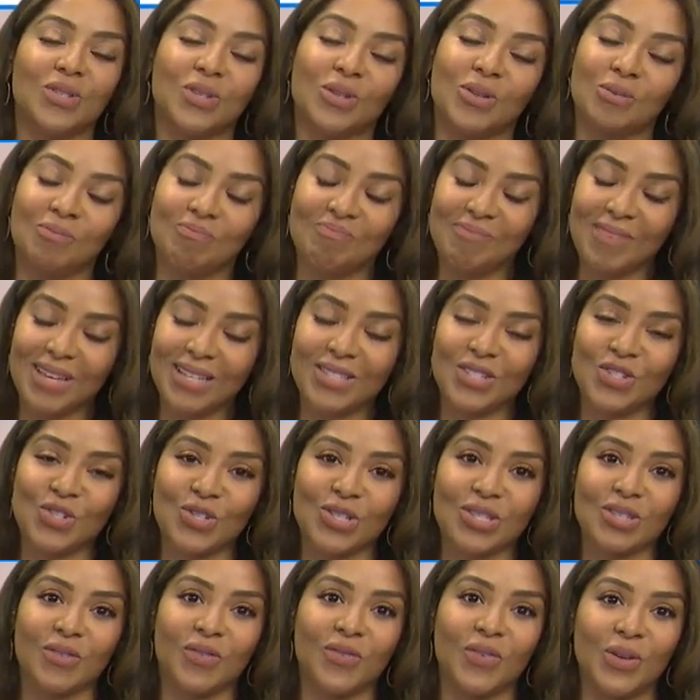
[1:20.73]
So that's
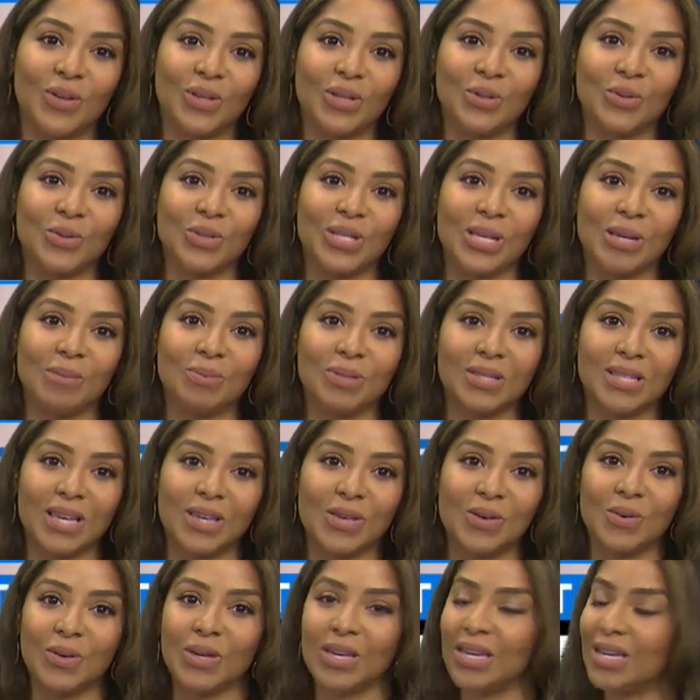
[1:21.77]
just a few little tips that
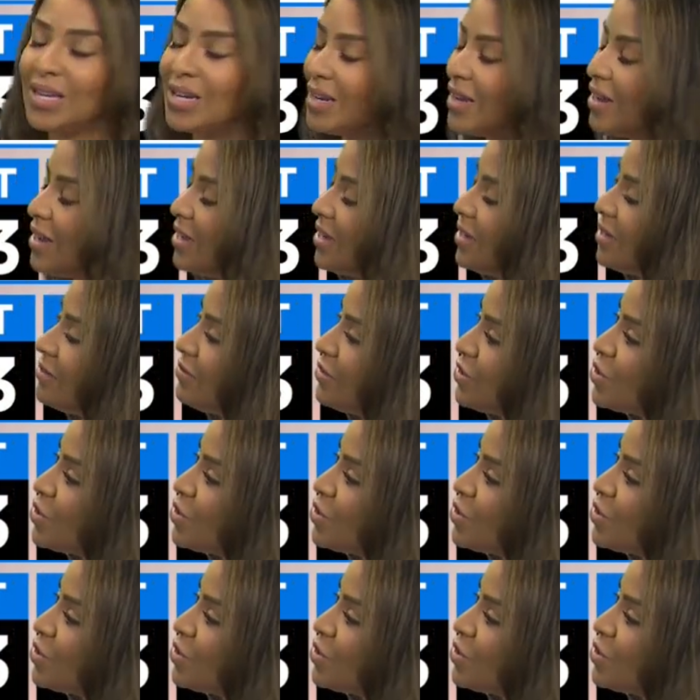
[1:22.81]
you can uh,